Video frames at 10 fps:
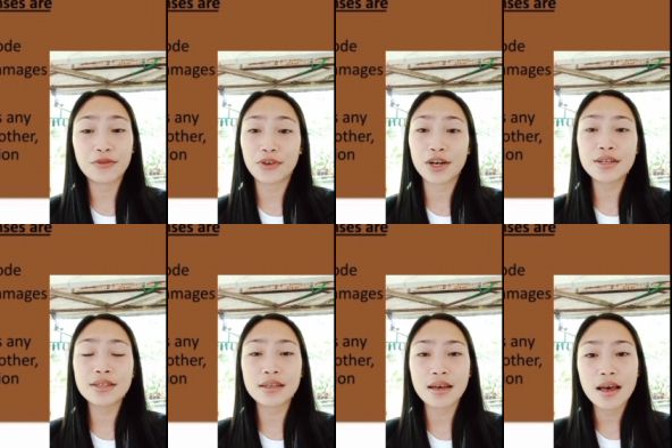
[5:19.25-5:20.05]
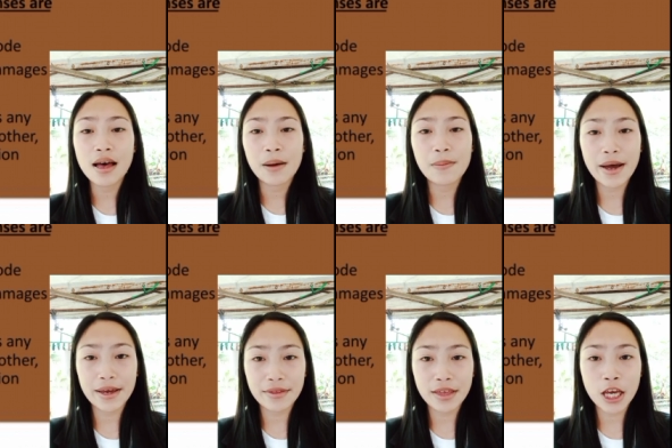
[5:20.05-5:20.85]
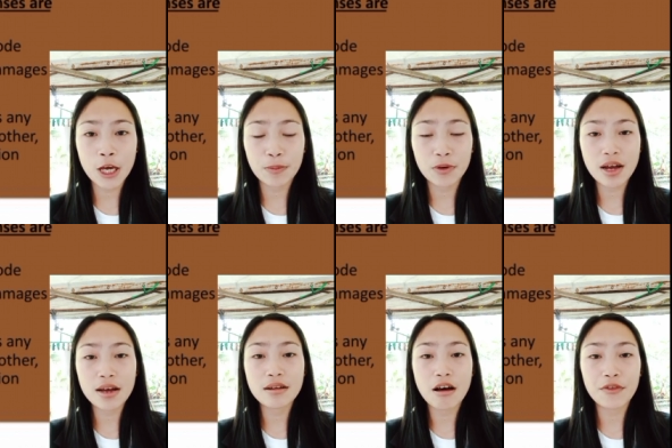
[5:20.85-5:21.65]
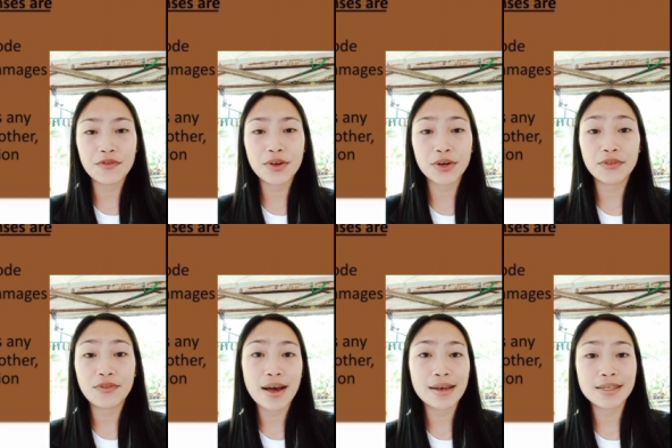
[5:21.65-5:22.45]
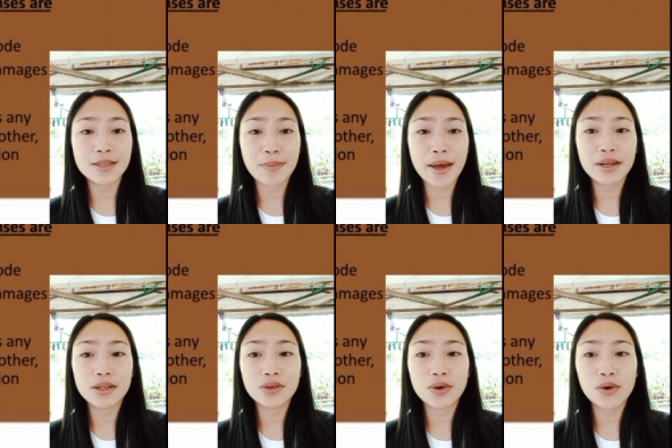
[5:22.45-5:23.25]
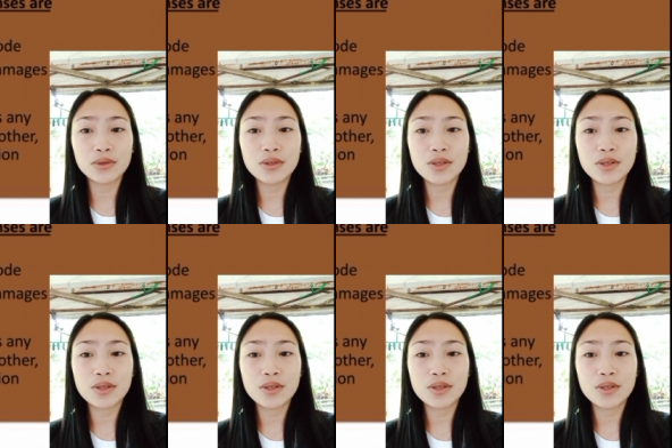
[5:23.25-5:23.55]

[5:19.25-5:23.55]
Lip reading: So, first, by the provision of the revised penal code.